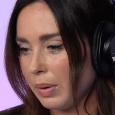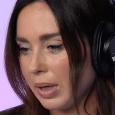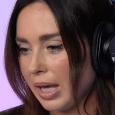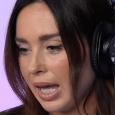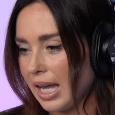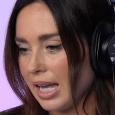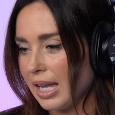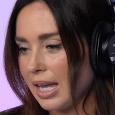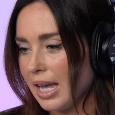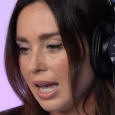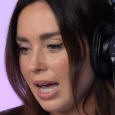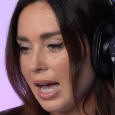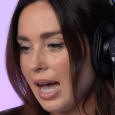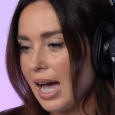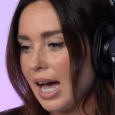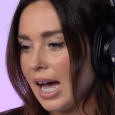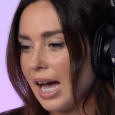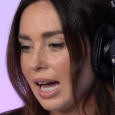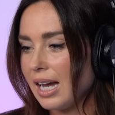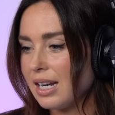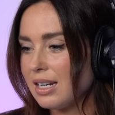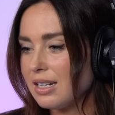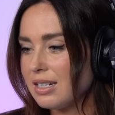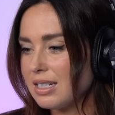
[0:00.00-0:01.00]
Okay.
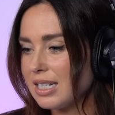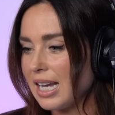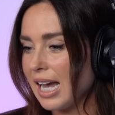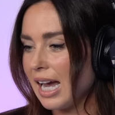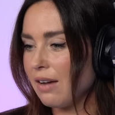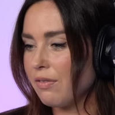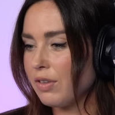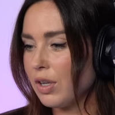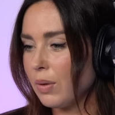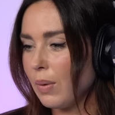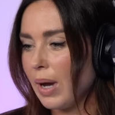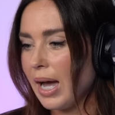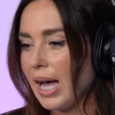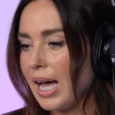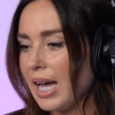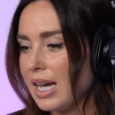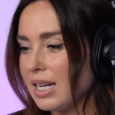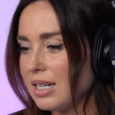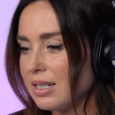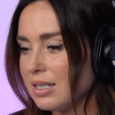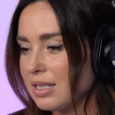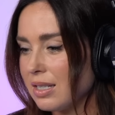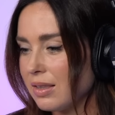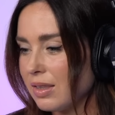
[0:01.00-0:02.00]
And have you
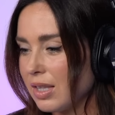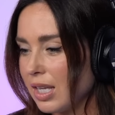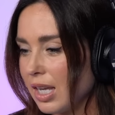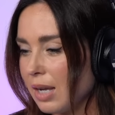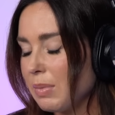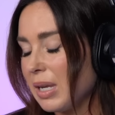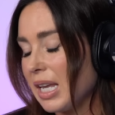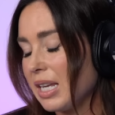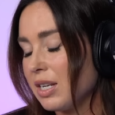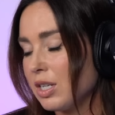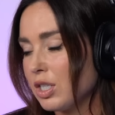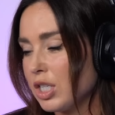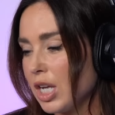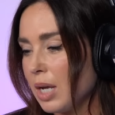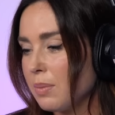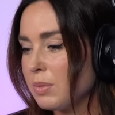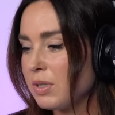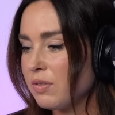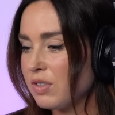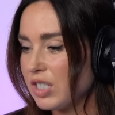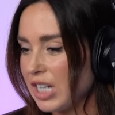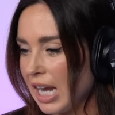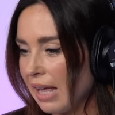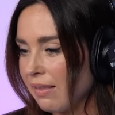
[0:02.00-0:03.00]
had, I mean, in
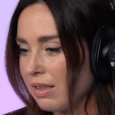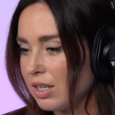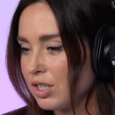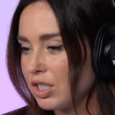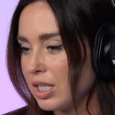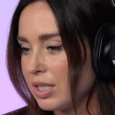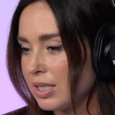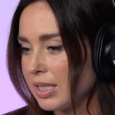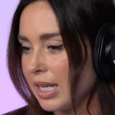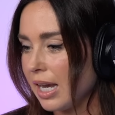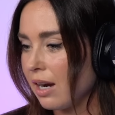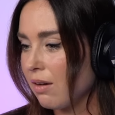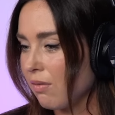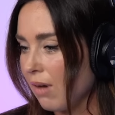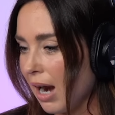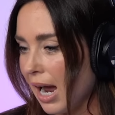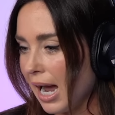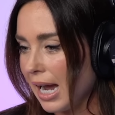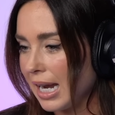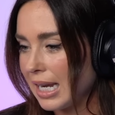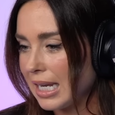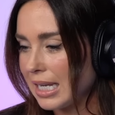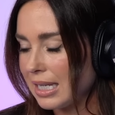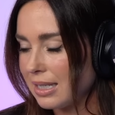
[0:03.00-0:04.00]
terms of challenges that
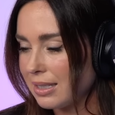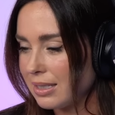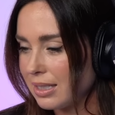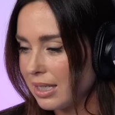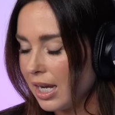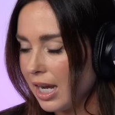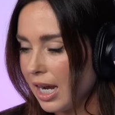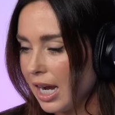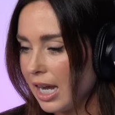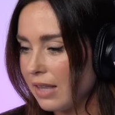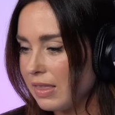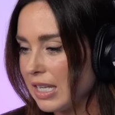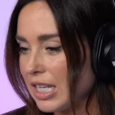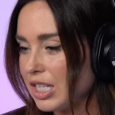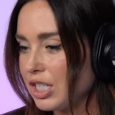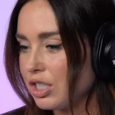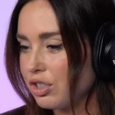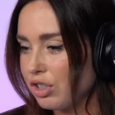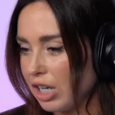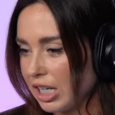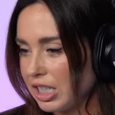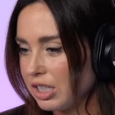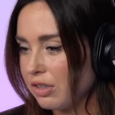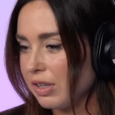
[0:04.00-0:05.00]
arise, are
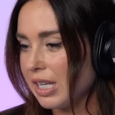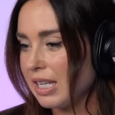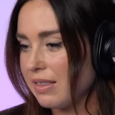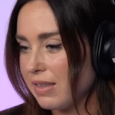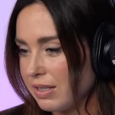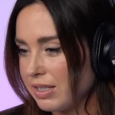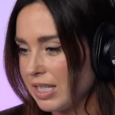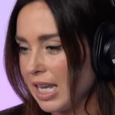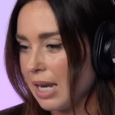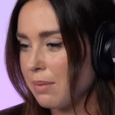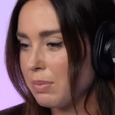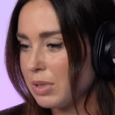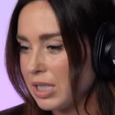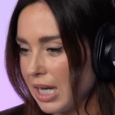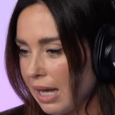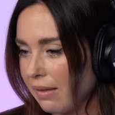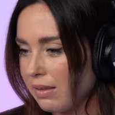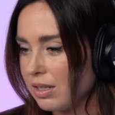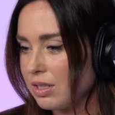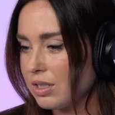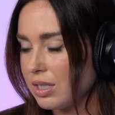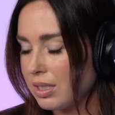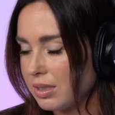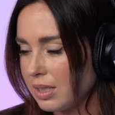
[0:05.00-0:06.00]
these generally the same
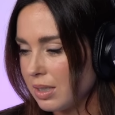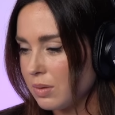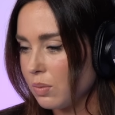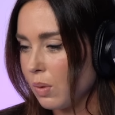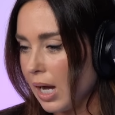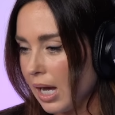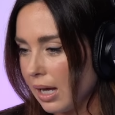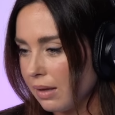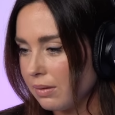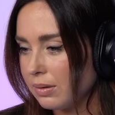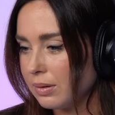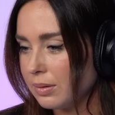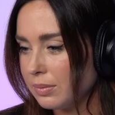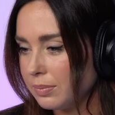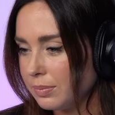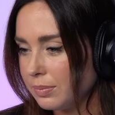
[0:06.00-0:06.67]
challenges as well?